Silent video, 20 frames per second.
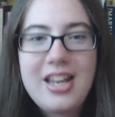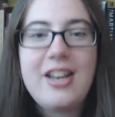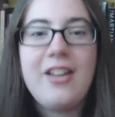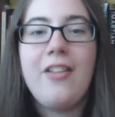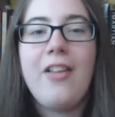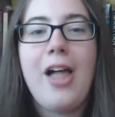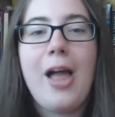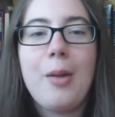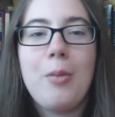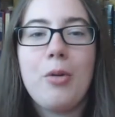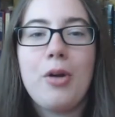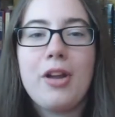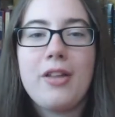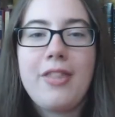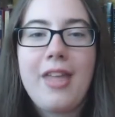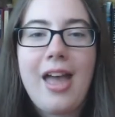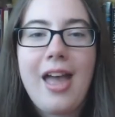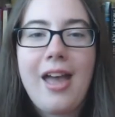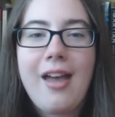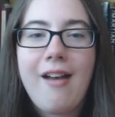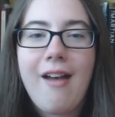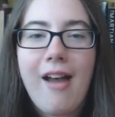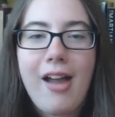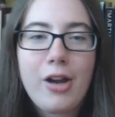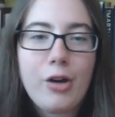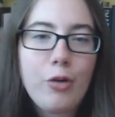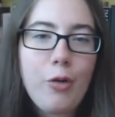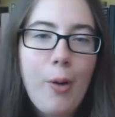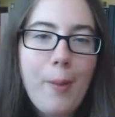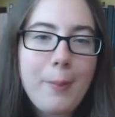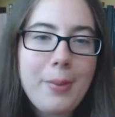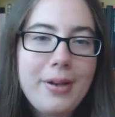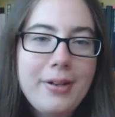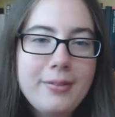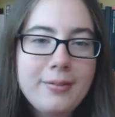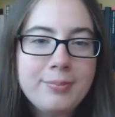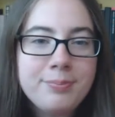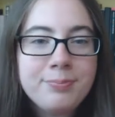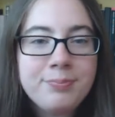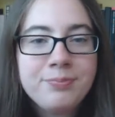in a library that I grew up
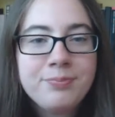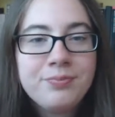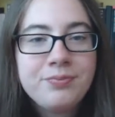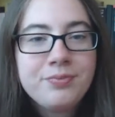in.